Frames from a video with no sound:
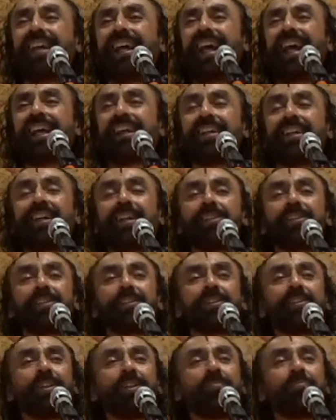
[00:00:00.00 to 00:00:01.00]
And
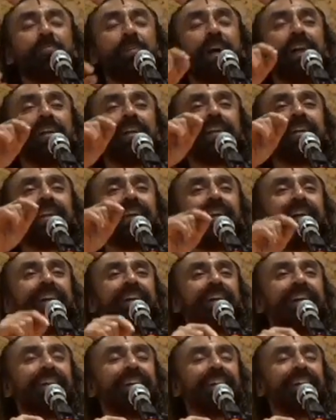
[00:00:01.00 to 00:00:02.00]
Nelson
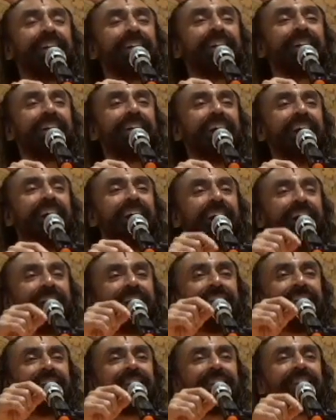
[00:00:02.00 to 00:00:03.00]
Mandela
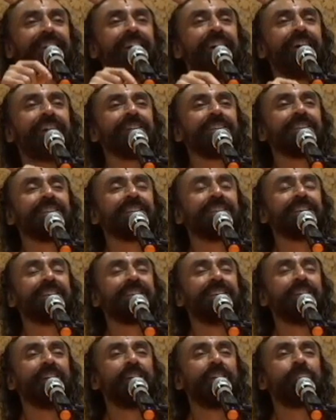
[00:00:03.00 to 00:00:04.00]
had the task.
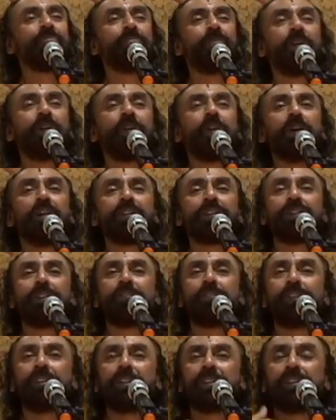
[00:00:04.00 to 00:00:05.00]
Because
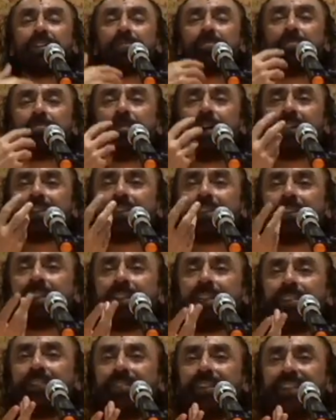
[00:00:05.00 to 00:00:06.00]
of his
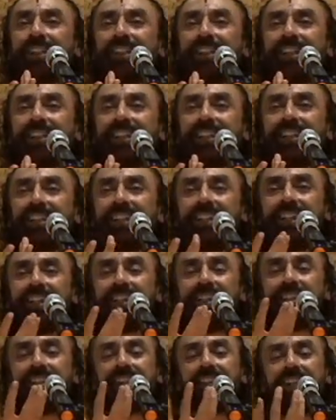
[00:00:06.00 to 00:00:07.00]
positivity,
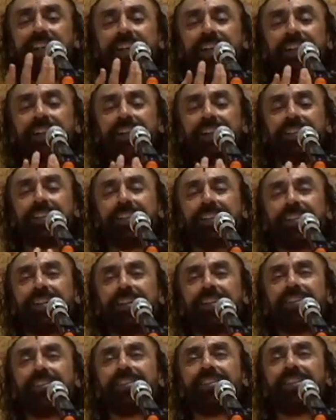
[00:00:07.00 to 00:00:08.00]
he held the
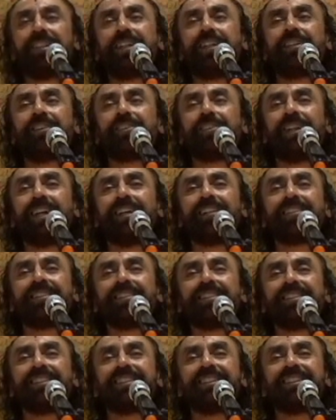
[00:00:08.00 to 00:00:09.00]
country
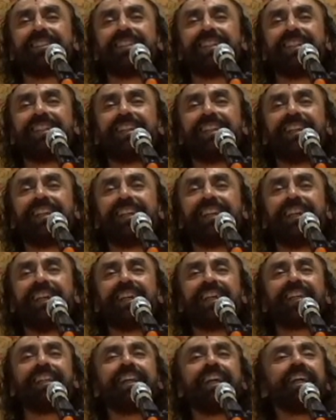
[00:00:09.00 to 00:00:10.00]
together.
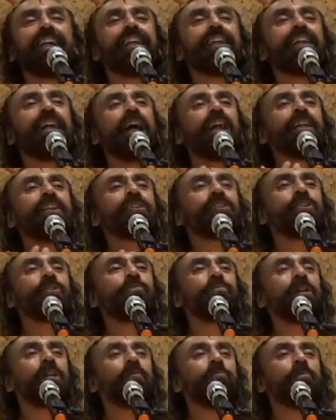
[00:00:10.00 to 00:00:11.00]
He
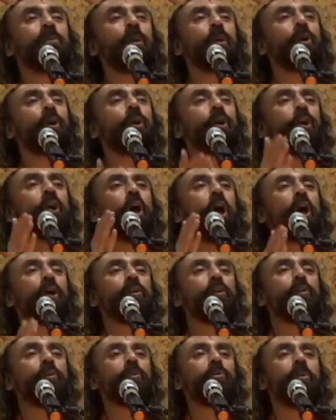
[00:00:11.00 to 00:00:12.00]
encouraged people
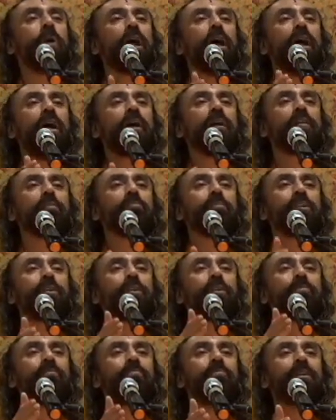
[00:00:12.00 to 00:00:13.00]
not to
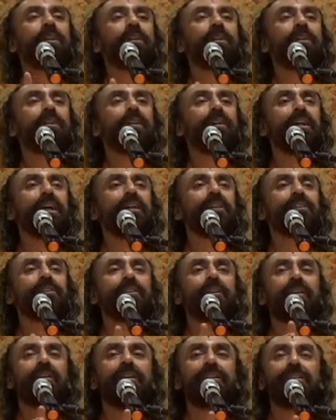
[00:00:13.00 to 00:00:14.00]
harbor bitterness
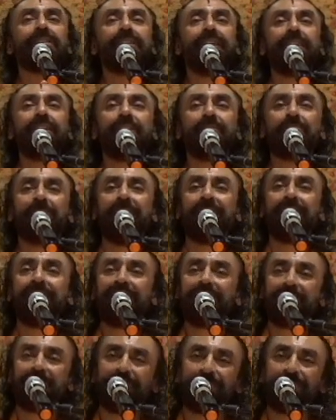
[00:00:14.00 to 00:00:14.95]
or resentment.